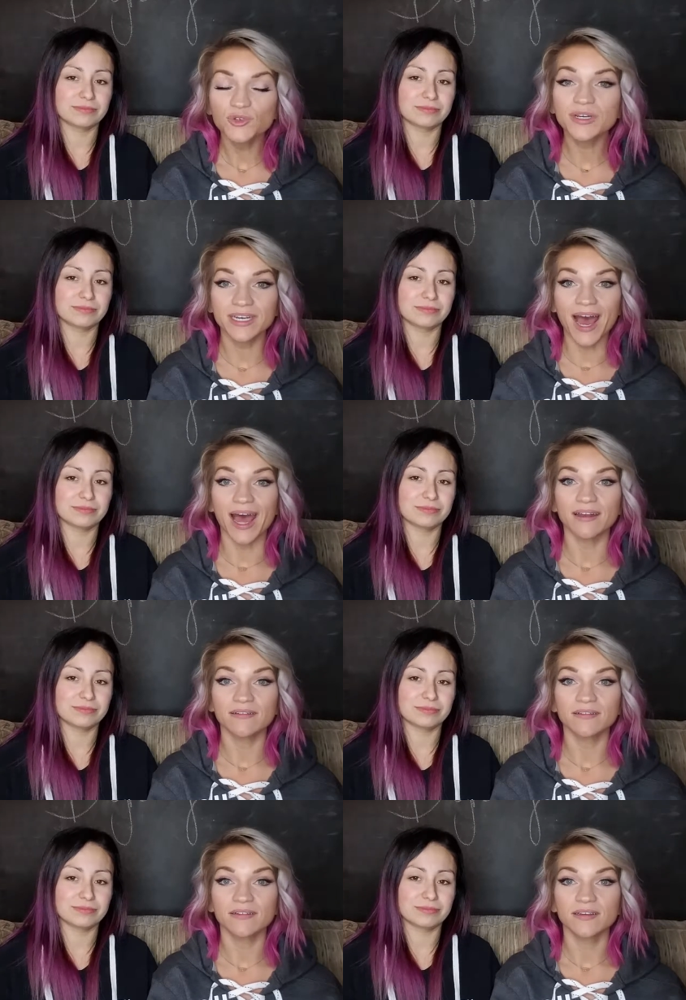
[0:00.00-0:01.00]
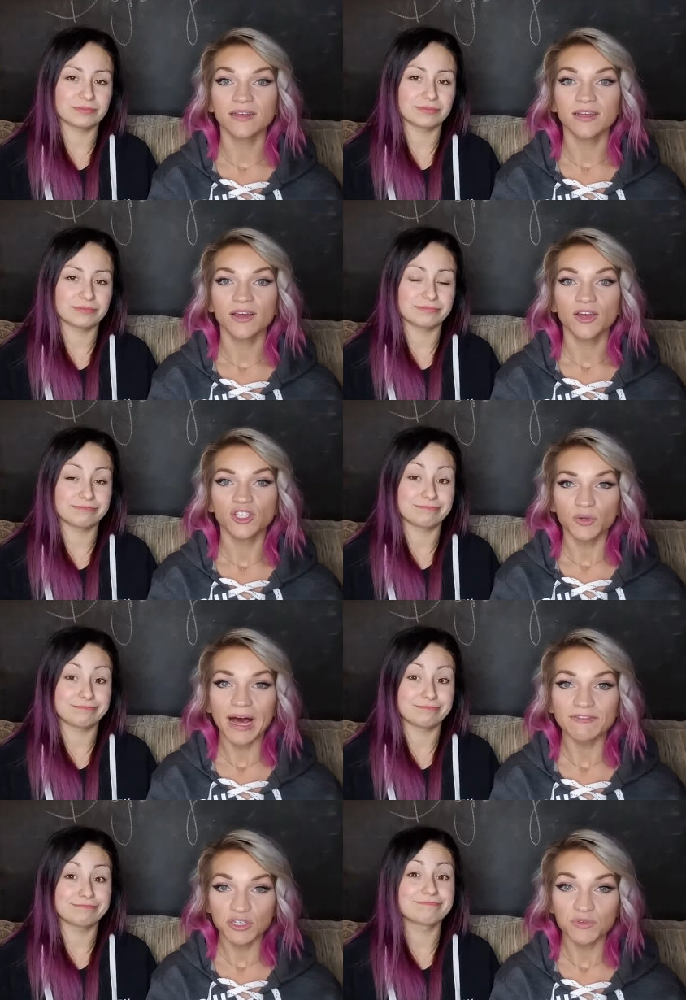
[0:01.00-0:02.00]
Speaker 1: you cannot. You'll
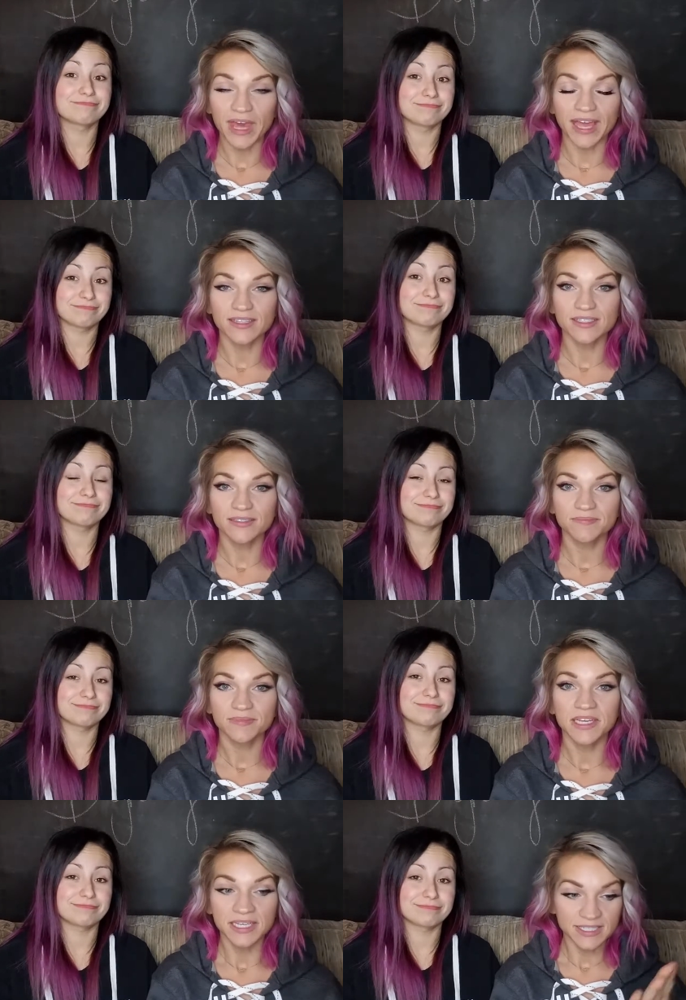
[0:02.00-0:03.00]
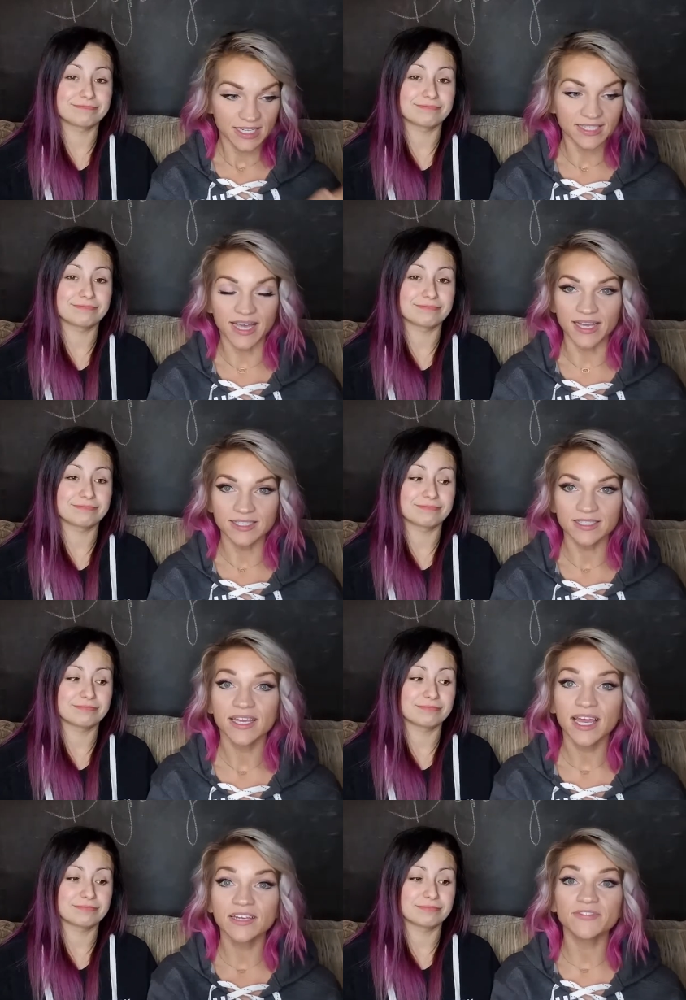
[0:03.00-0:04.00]
have two things, success
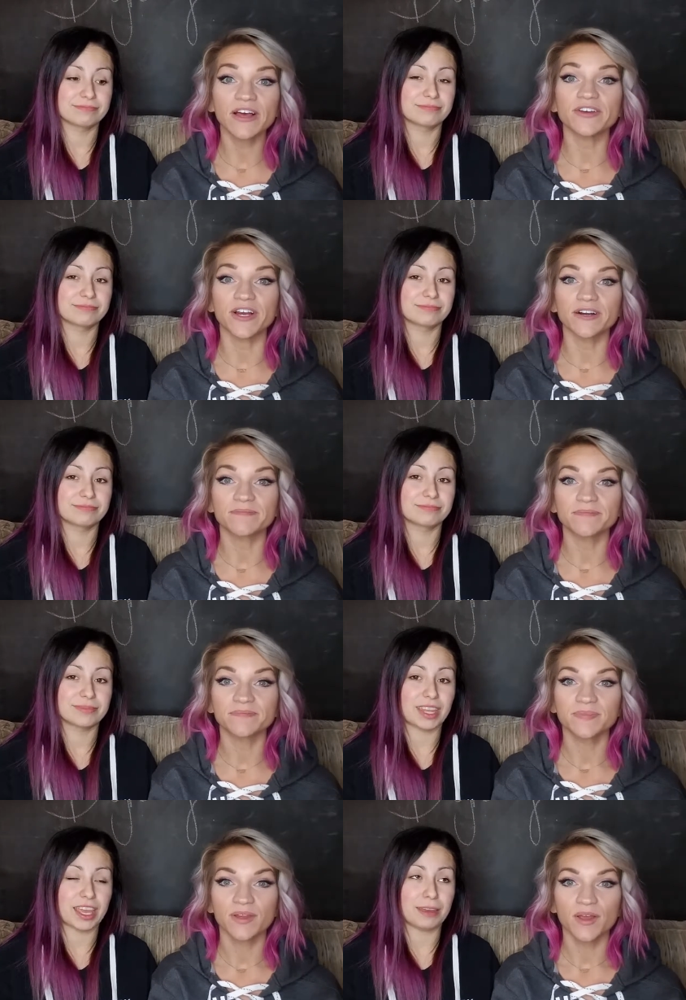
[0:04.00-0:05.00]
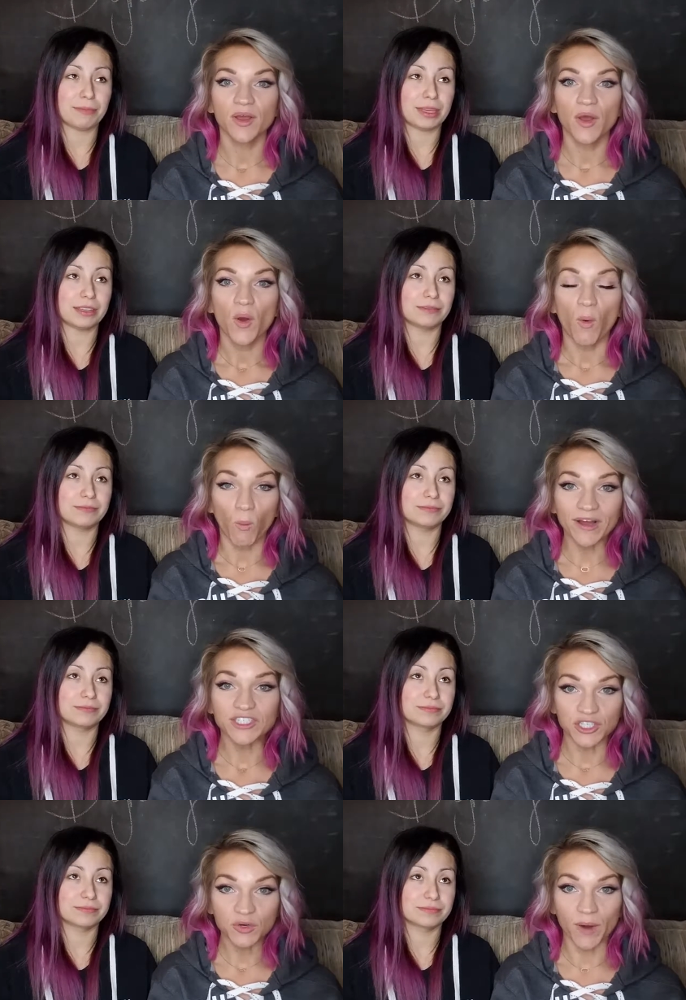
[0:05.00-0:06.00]
and failure. Amen. What
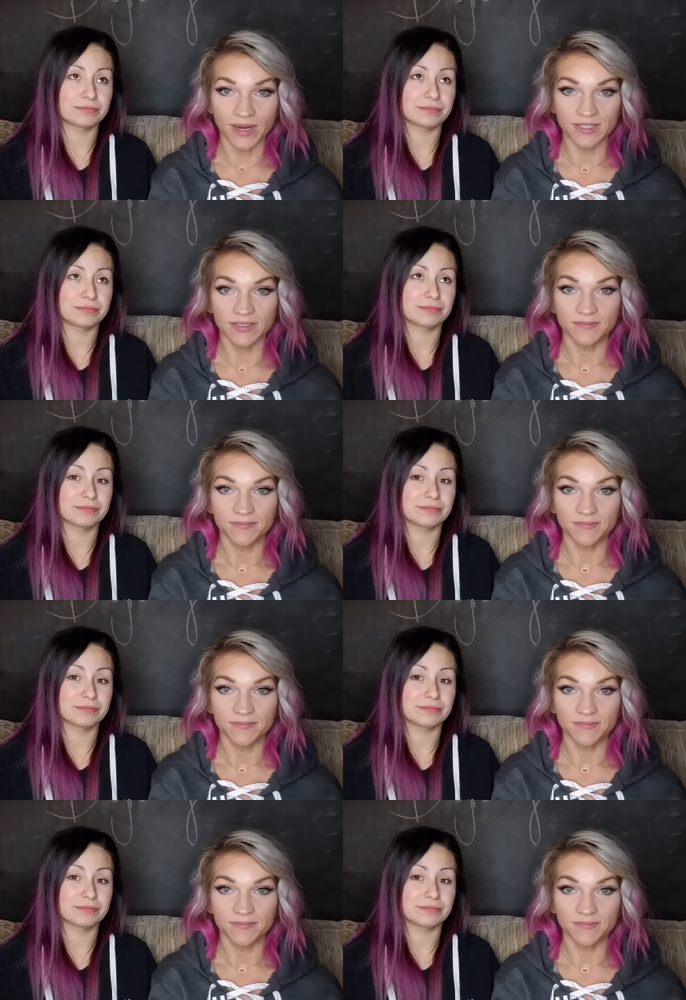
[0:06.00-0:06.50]
do you want?